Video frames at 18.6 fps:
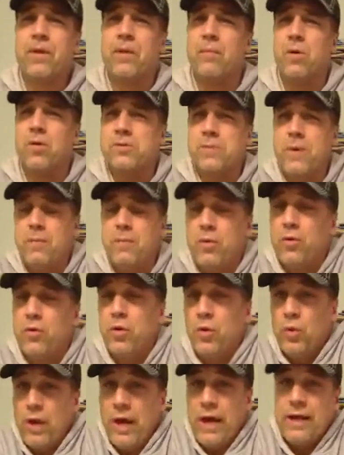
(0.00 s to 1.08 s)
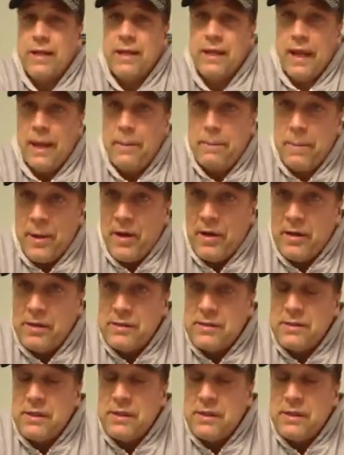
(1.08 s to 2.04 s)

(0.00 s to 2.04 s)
most people do like light beers,